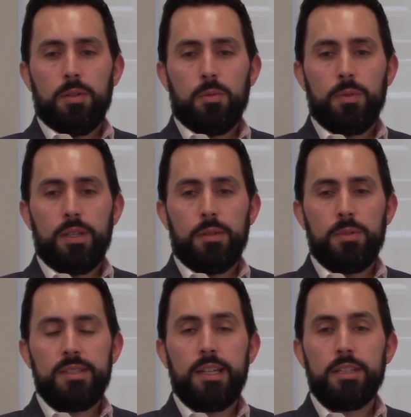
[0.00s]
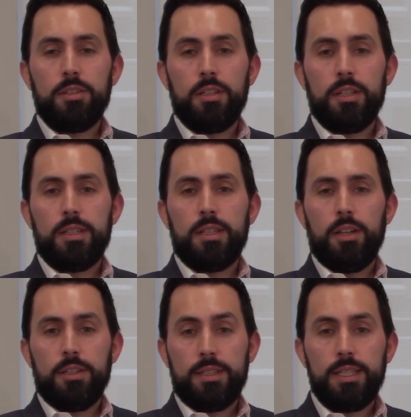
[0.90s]
we selected
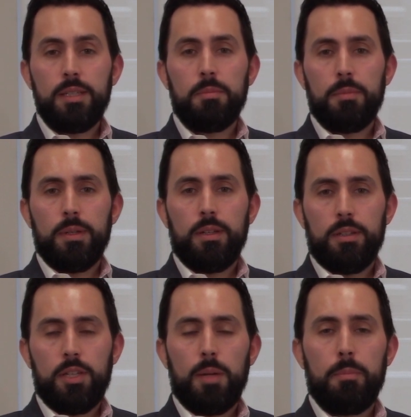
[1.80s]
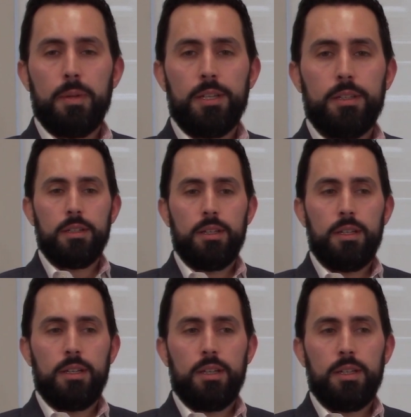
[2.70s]
a team top pick,
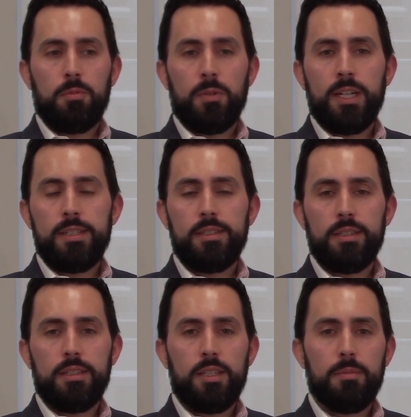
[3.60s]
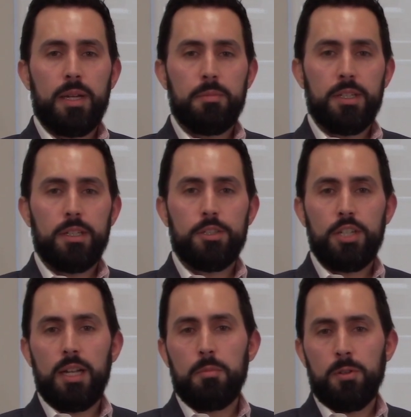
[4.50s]
and when I say team, I mean
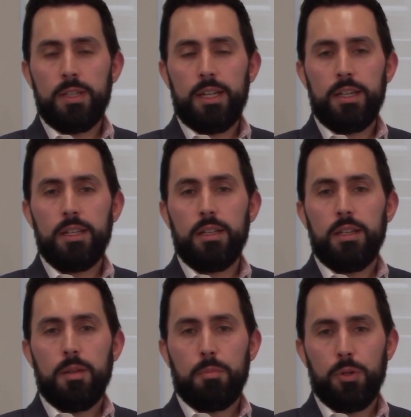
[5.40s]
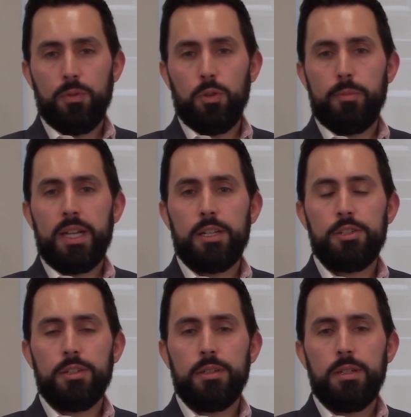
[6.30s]
Jean Lamontagne, portfolio
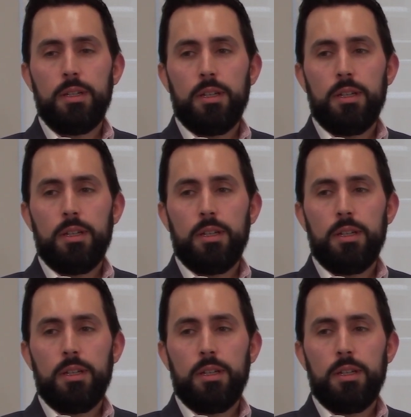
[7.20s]
manager,